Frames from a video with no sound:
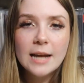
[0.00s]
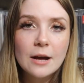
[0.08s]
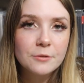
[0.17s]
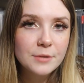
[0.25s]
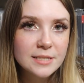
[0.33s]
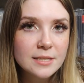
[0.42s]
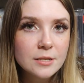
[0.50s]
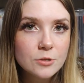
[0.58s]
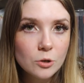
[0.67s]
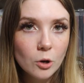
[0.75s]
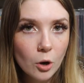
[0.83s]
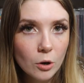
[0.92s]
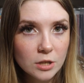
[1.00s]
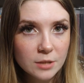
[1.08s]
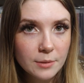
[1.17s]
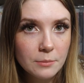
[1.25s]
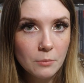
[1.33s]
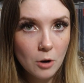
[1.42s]
Now, the rest of these are all
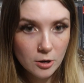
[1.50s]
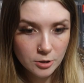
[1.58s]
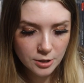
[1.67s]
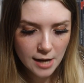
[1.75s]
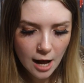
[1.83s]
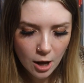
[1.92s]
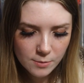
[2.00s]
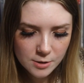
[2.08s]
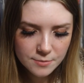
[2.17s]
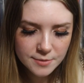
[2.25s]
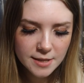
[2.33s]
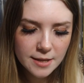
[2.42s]
going to be modern albums,